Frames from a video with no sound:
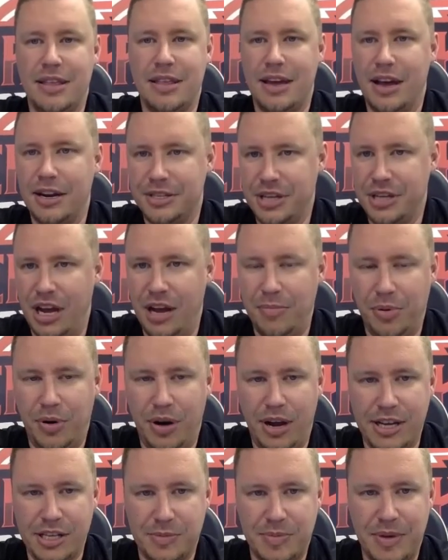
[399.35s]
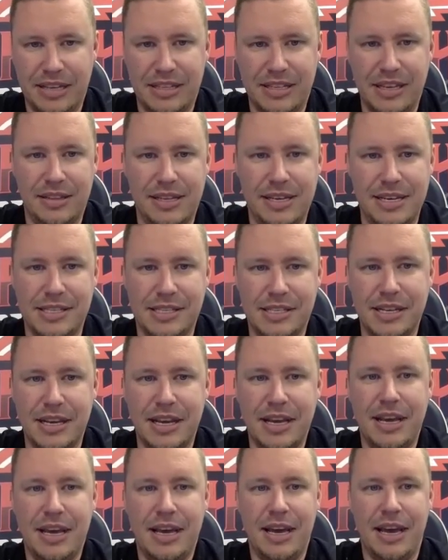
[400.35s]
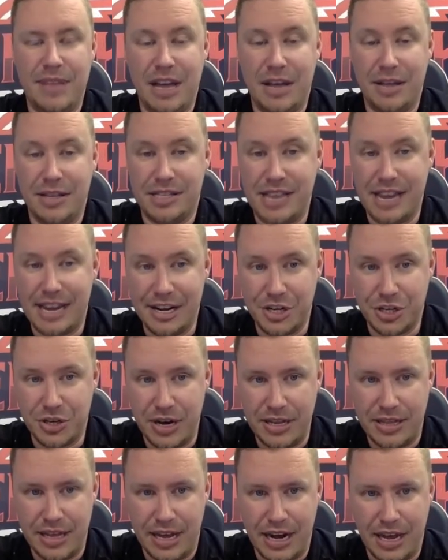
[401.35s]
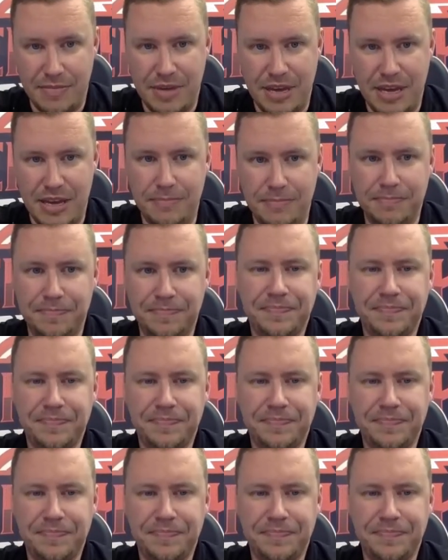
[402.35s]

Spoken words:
they got a top prospect at least. Now, the second trade that I made,